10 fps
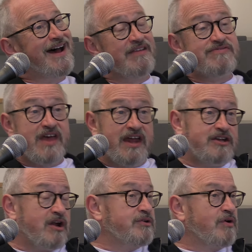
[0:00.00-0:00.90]
and then
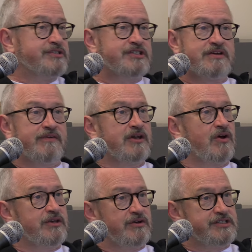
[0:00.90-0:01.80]
you know,
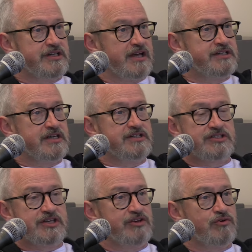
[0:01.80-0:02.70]
1979, 1980 is a
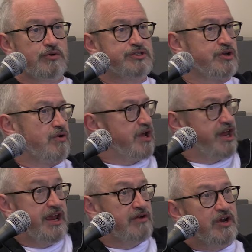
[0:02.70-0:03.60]
ten year olds start
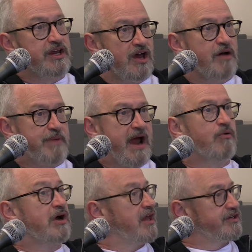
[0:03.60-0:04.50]
hearing
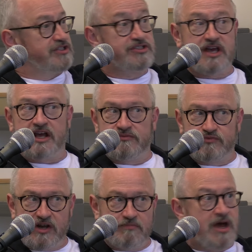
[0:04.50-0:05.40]
about Alexei Sayle and Rik